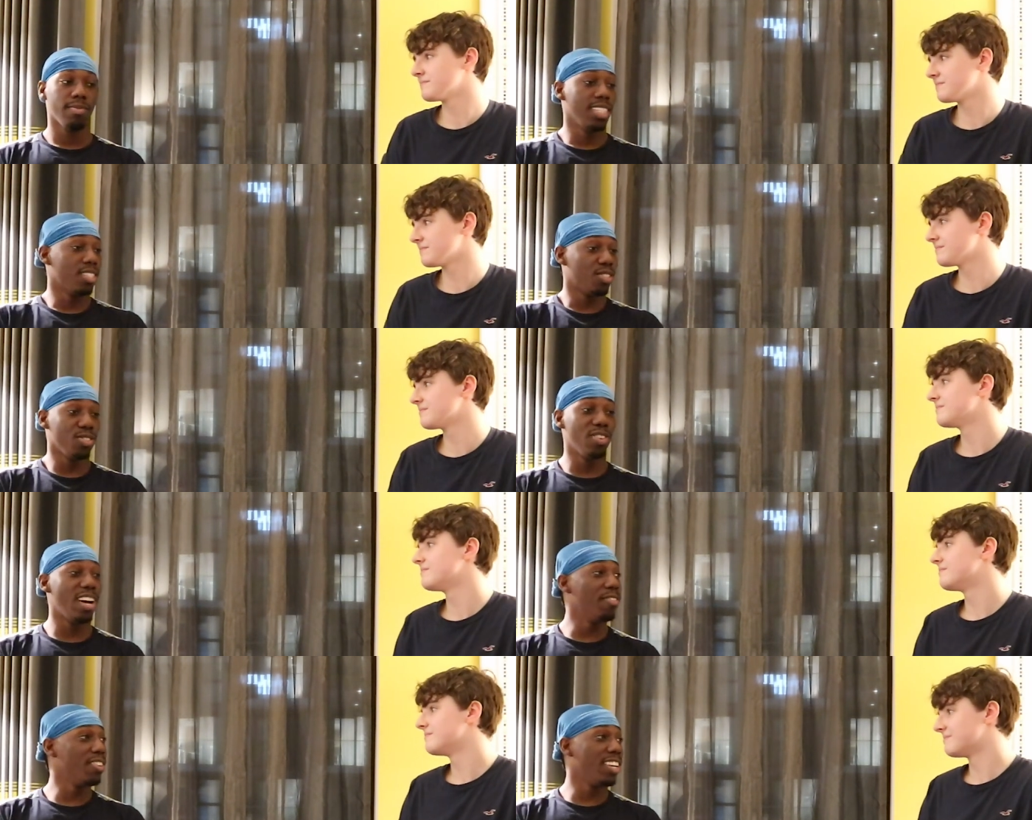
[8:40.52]
Speaker 1: it's
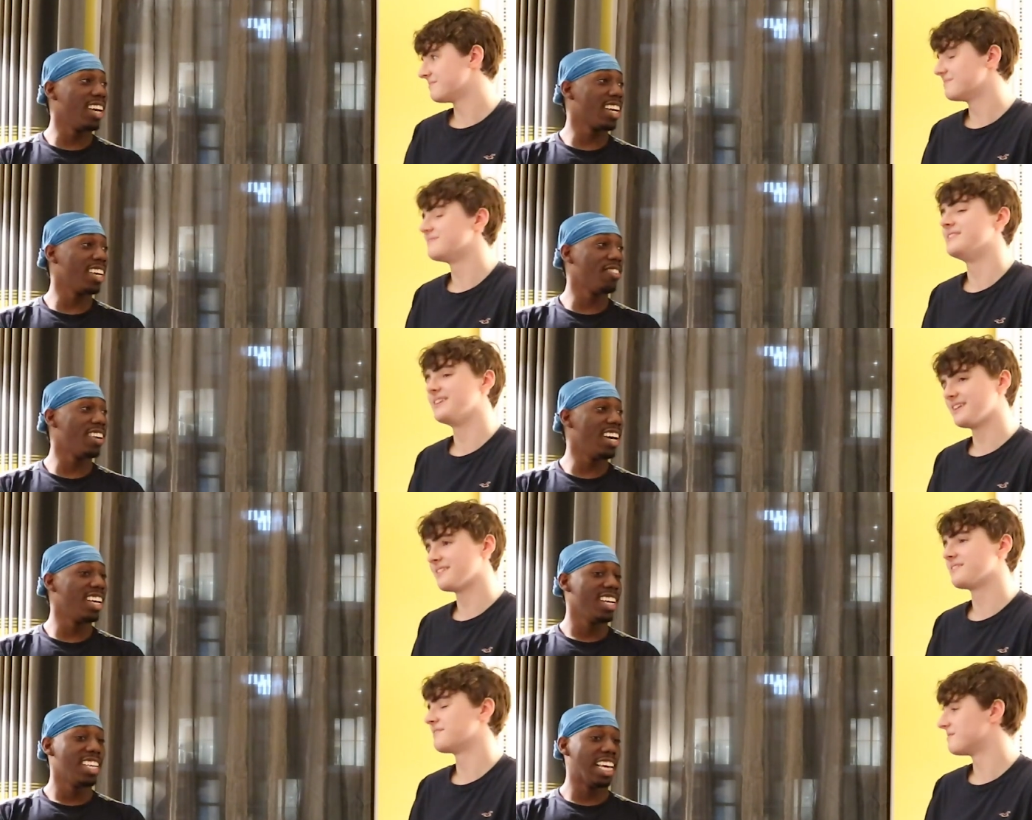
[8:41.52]
whoever like if
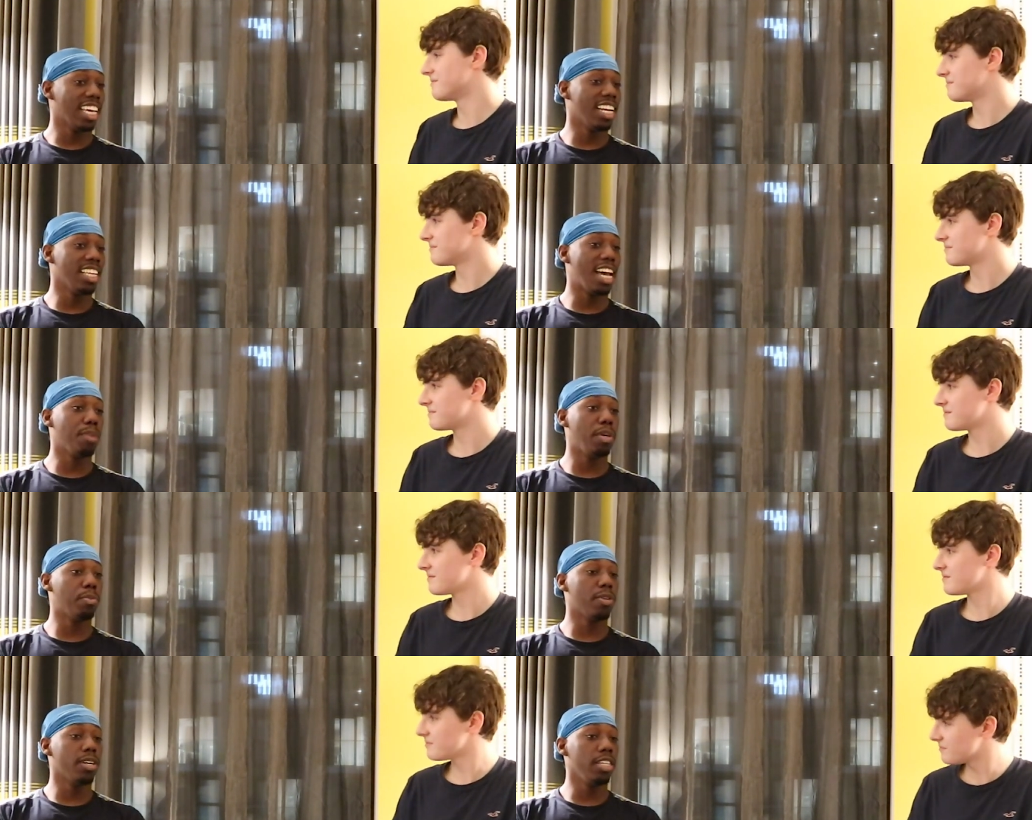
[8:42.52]
yeah. I, like and a lot of
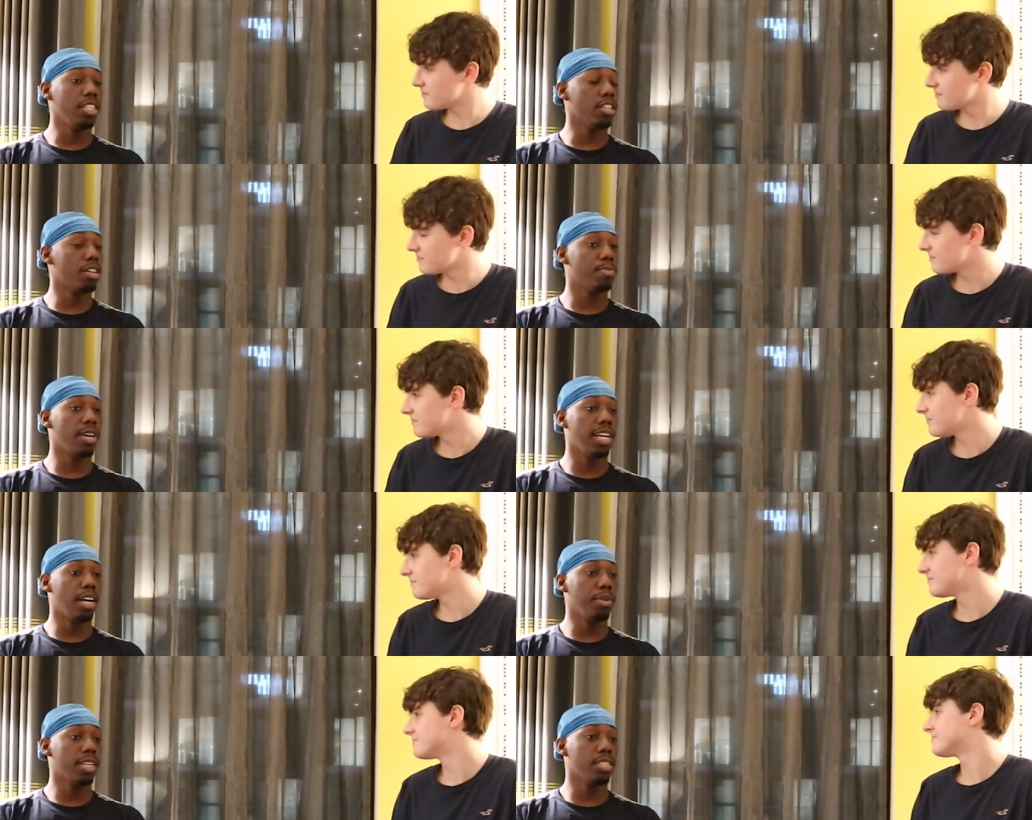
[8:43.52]
people are in Europe right
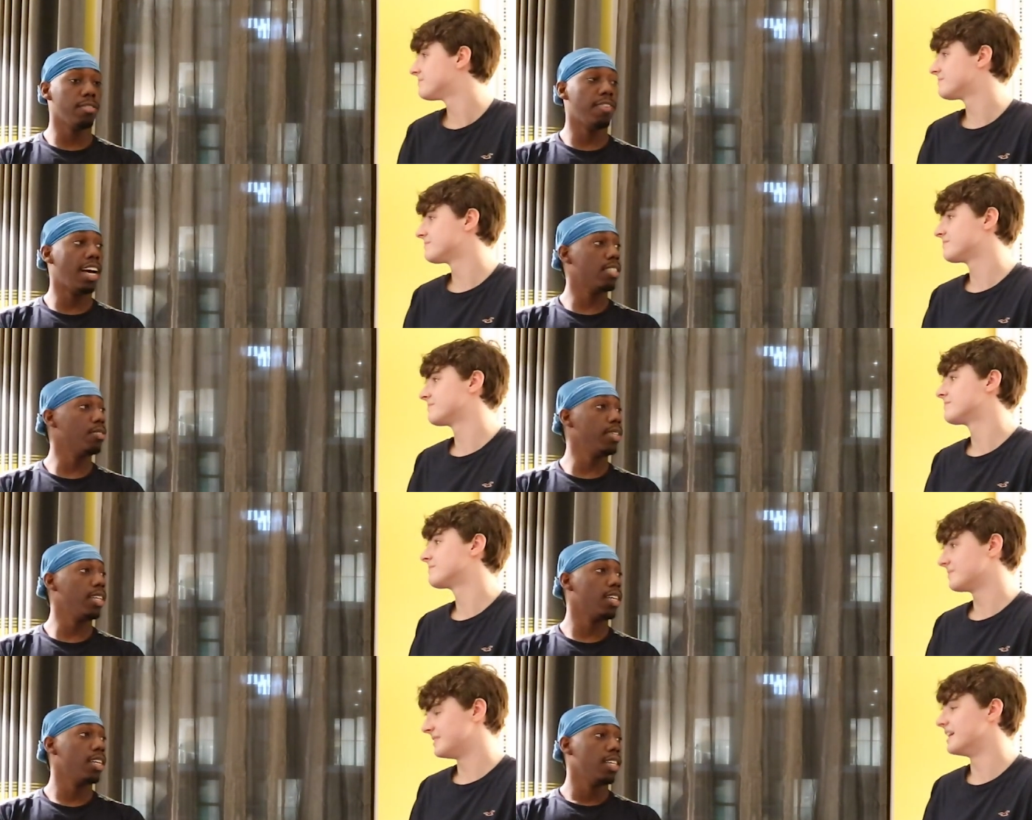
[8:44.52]
now because of Fashion
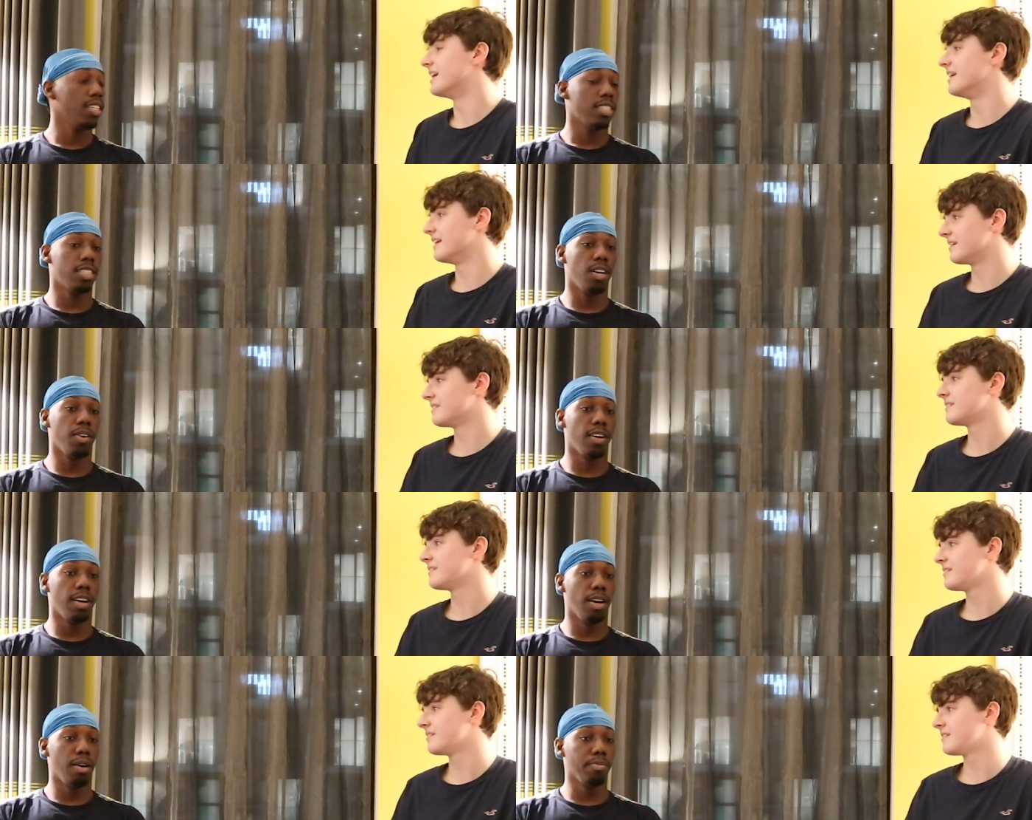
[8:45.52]
Week. Yeah. yeah. So
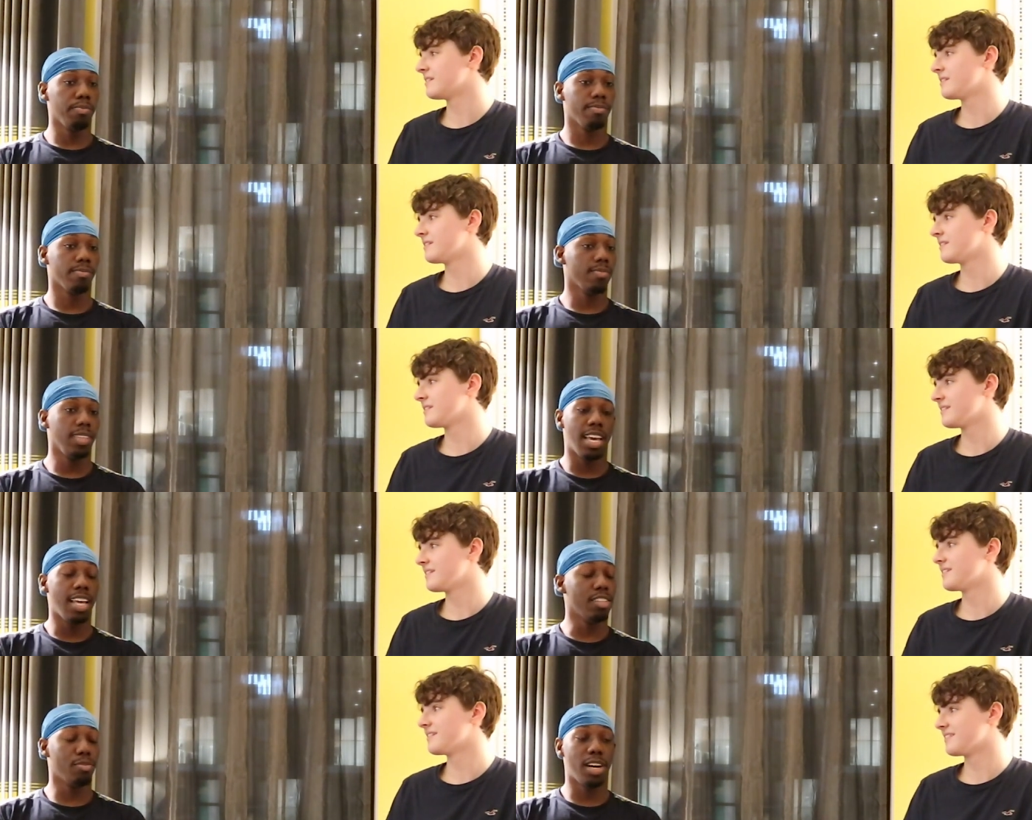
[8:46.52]
um, yeah,
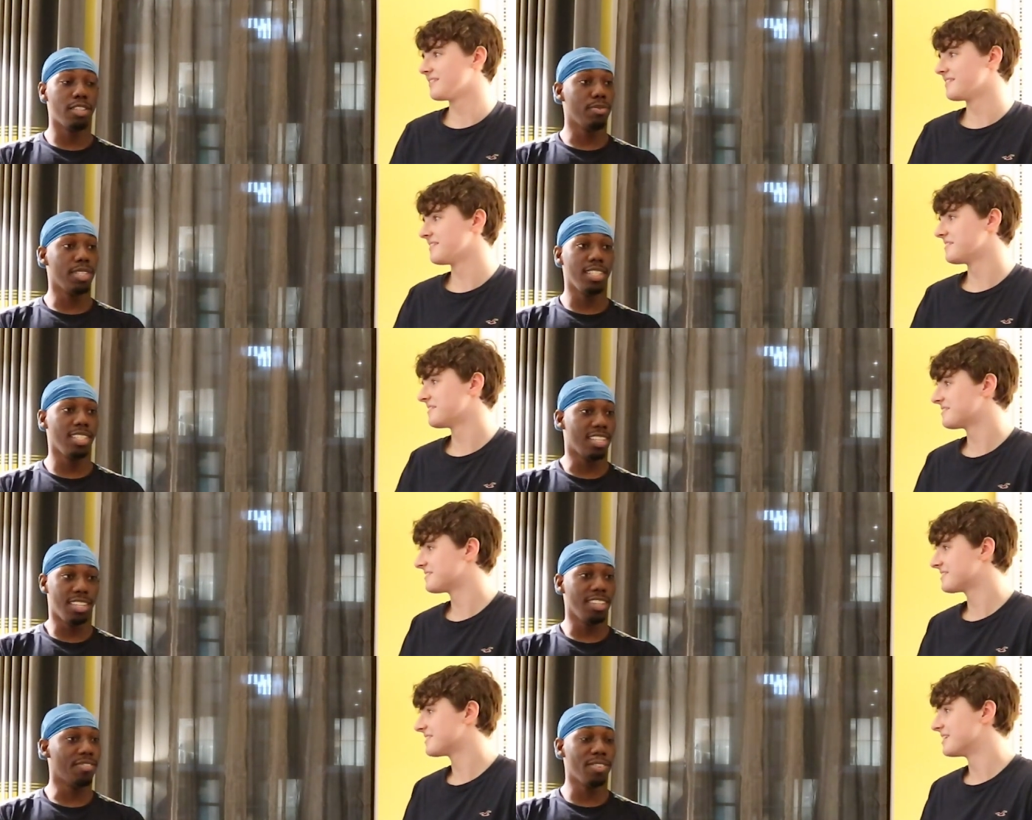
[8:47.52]
there's possibilities that
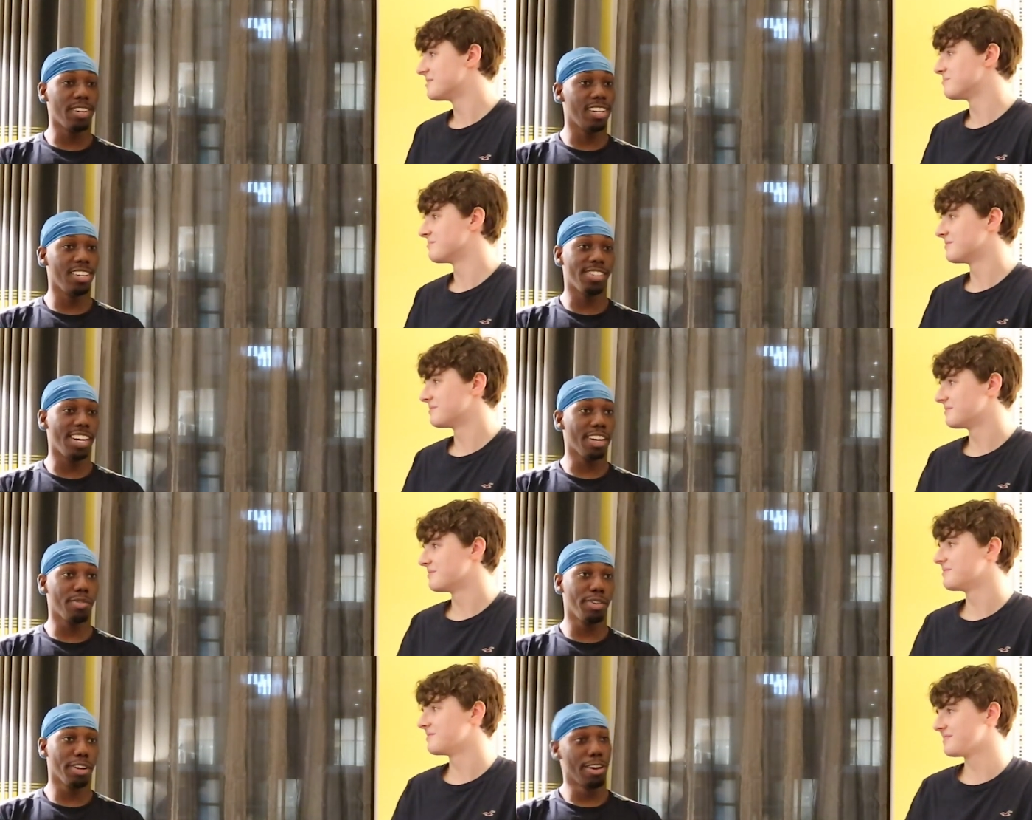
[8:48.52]
on. If I run into Drake,
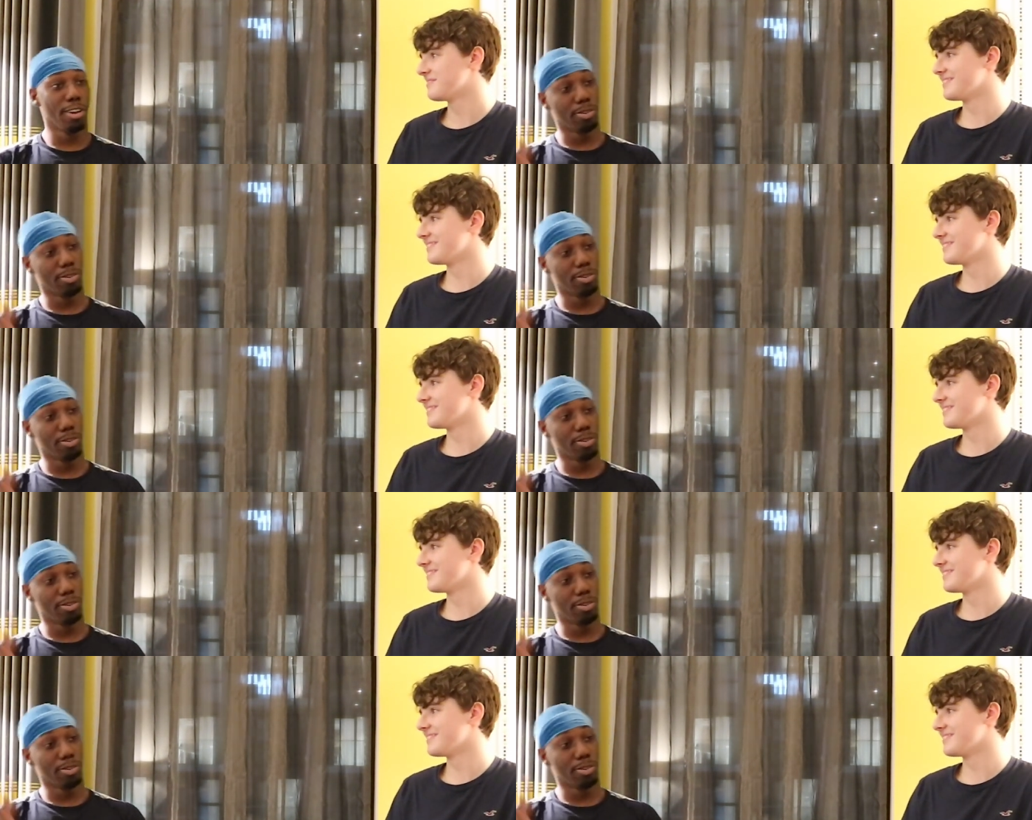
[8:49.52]
I'll be like,